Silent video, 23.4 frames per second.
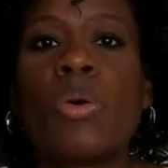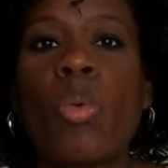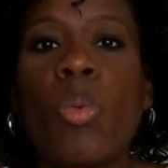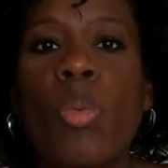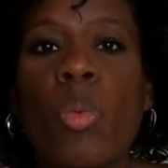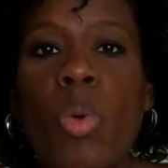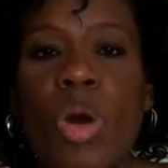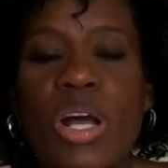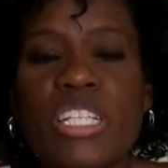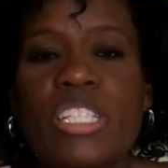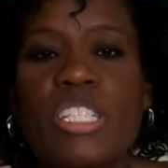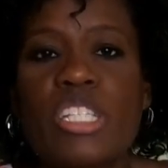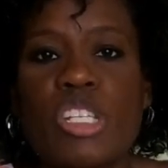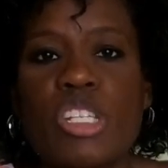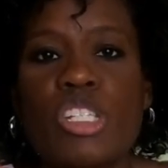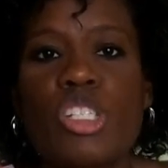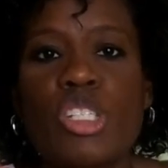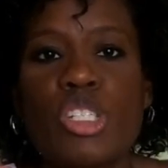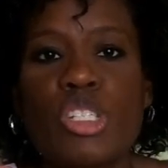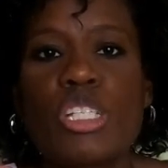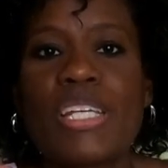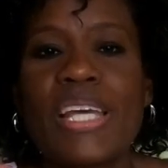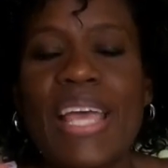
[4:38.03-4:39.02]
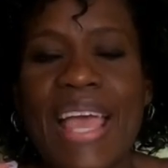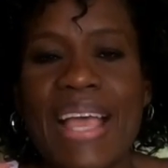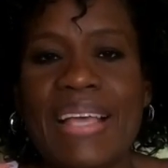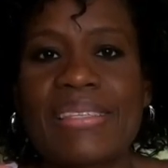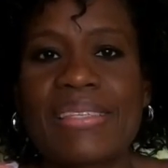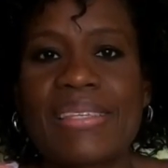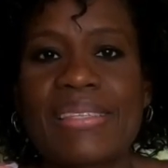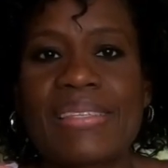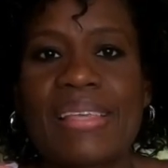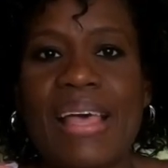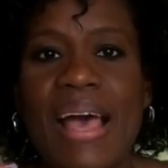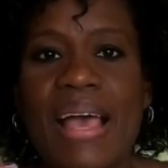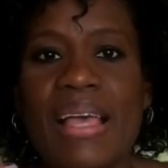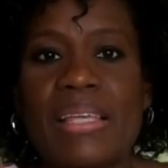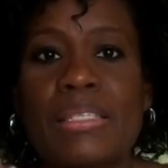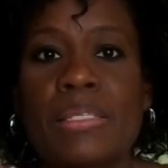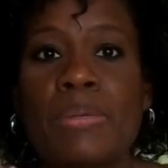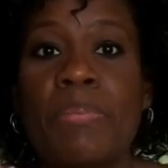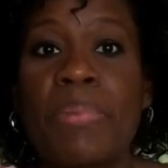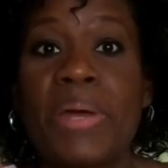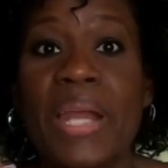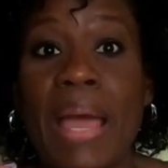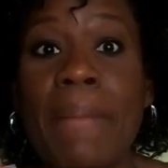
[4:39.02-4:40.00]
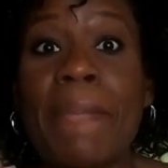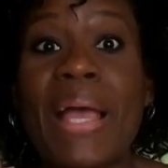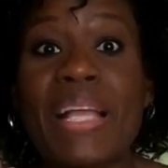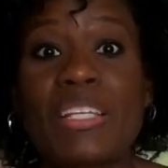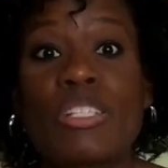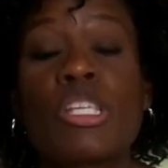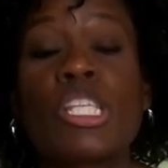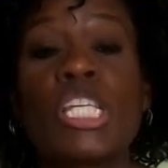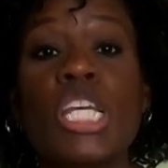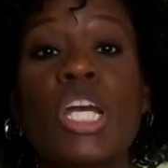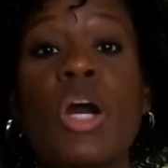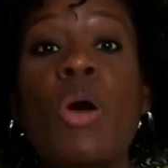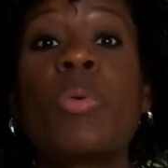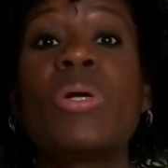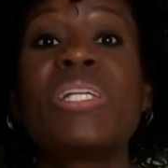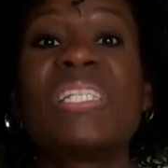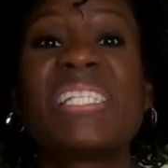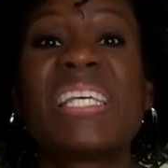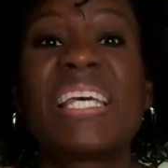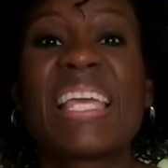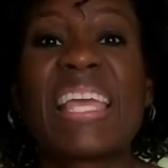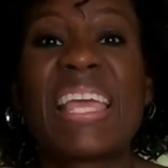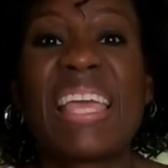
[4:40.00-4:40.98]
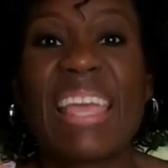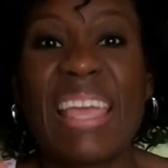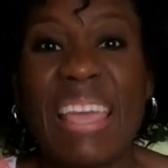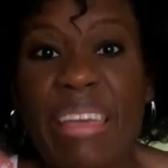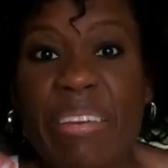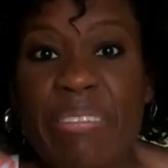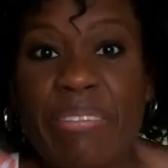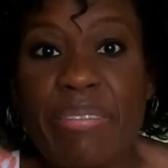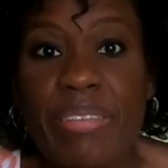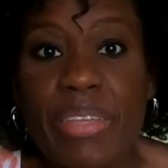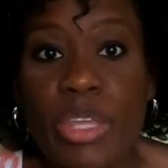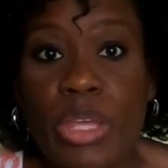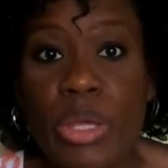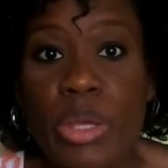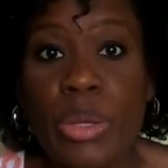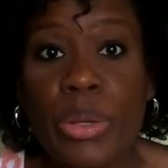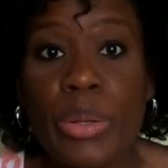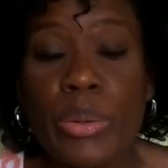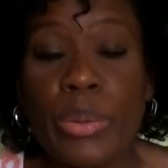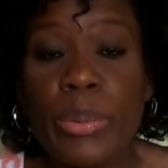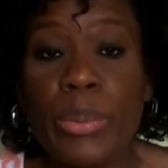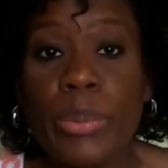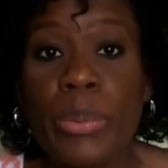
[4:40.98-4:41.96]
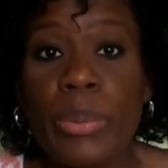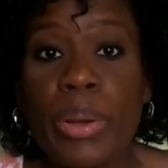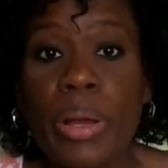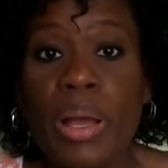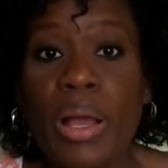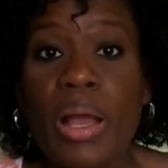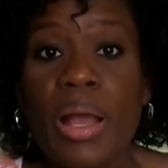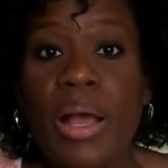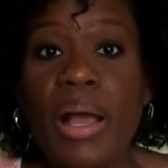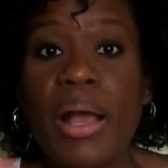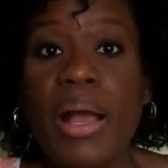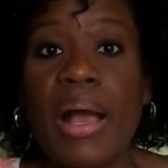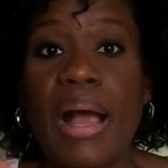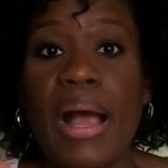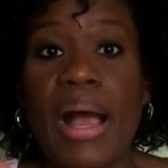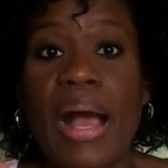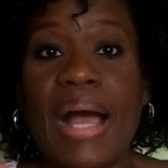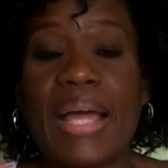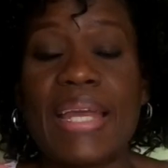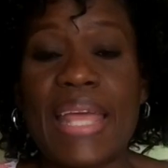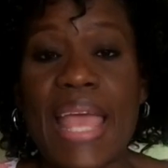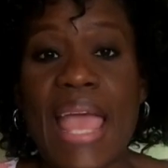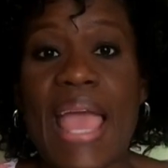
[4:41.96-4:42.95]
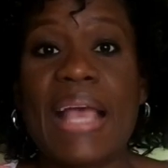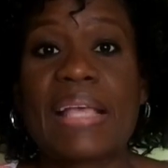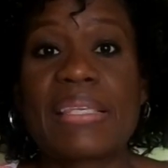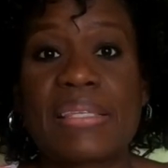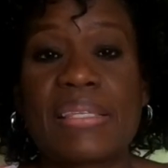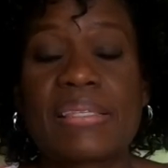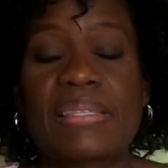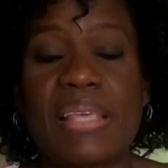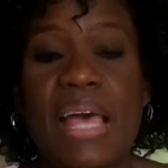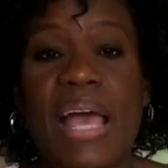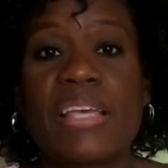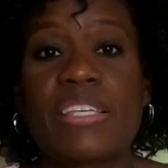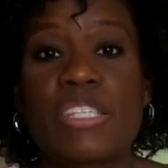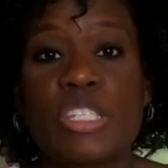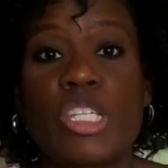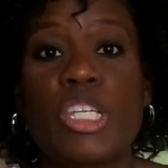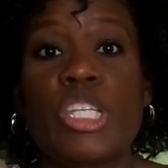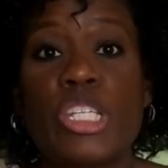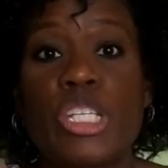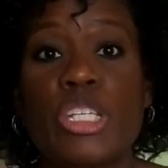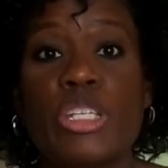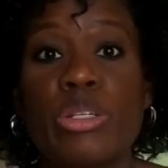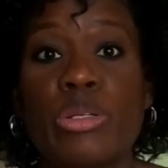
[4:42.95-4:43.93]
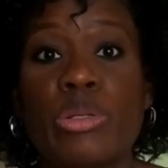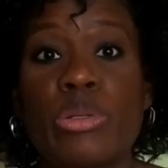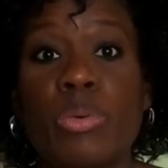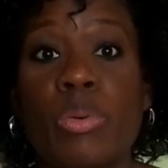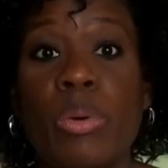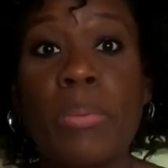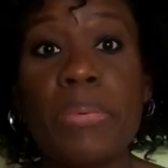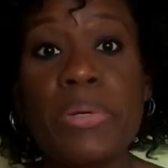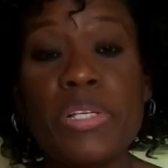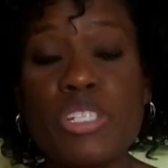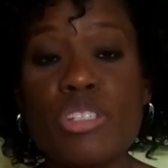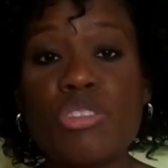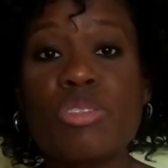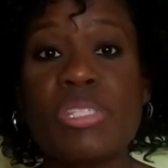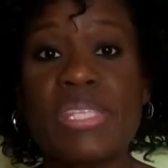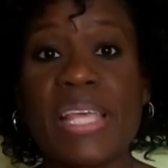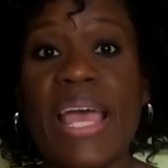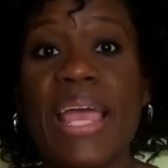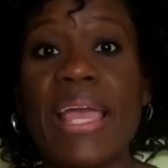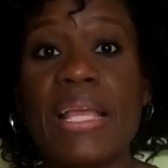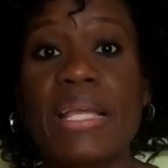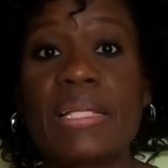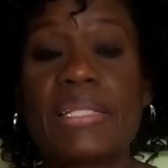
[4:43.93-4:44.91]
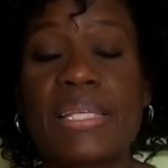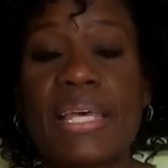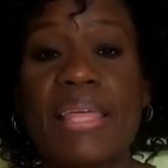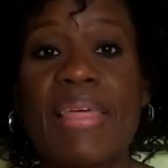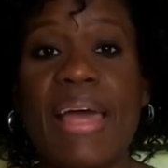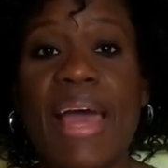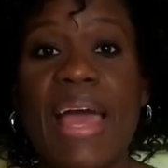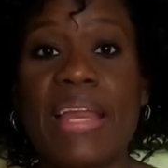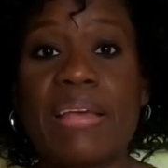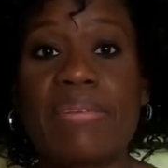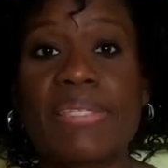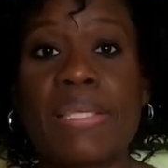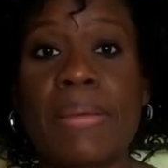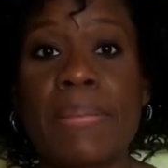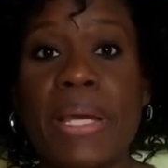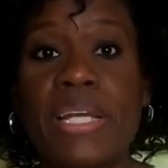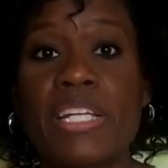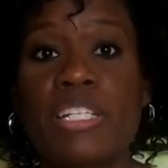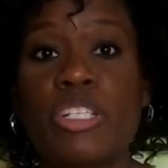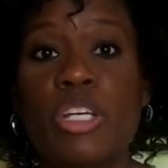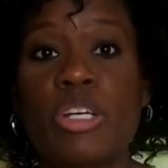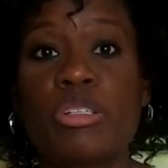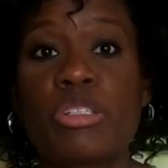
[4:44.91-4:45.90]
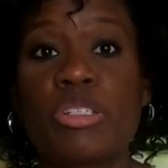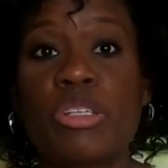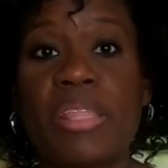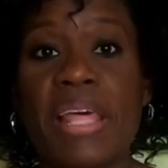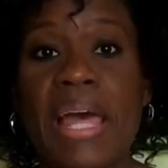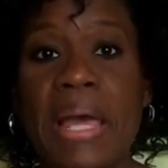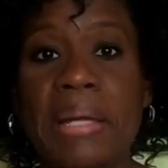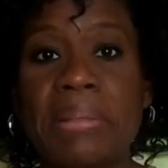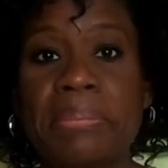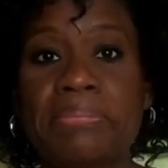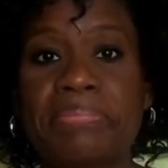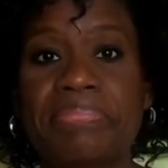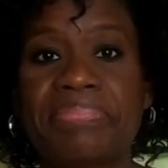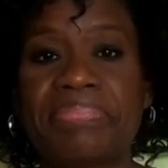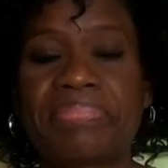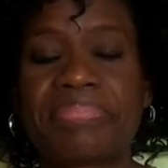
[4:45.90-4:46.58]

what to do to exercise, but I'm actually going to give you an exercise to do. What would you say to that if somebody told you that?